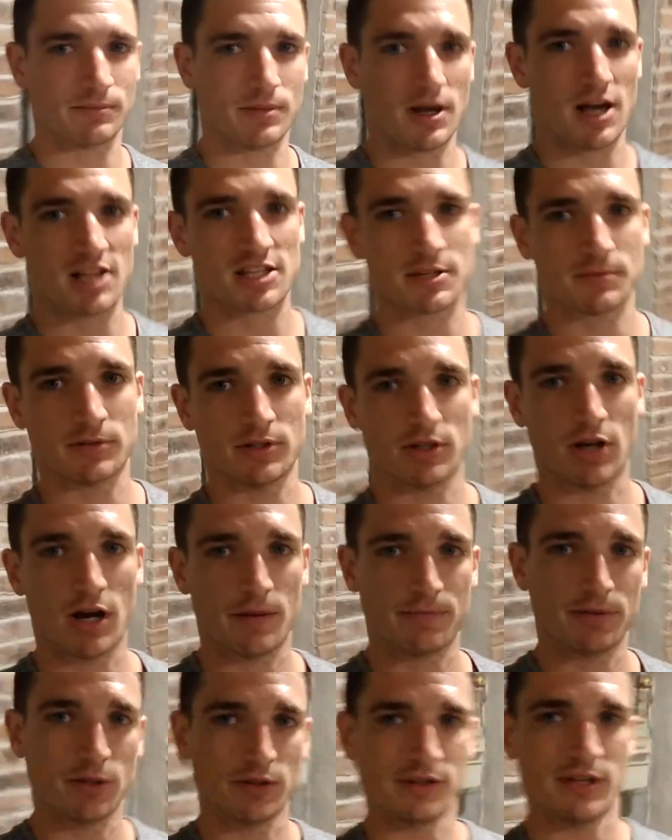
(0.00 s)
impossible to
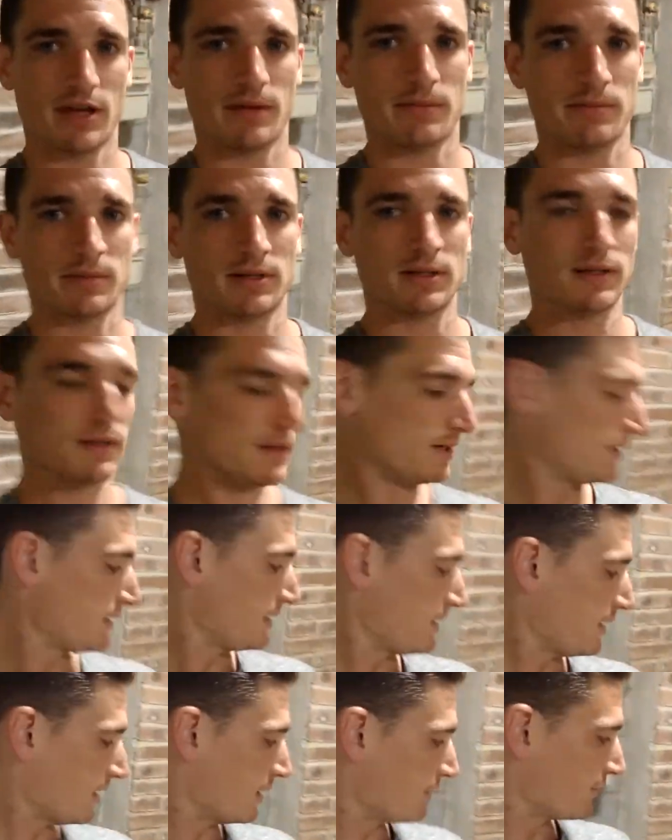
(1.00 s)
upload them
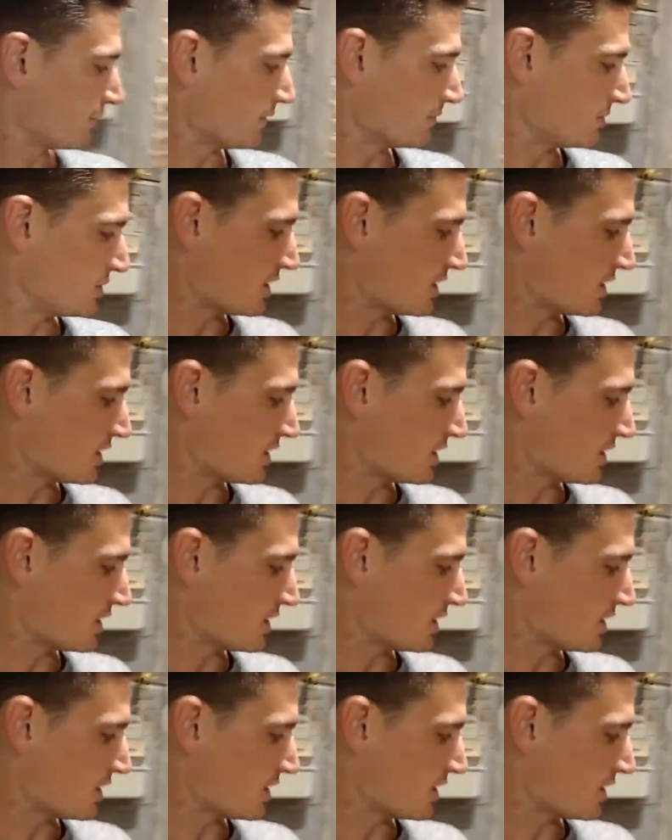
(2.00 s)
here from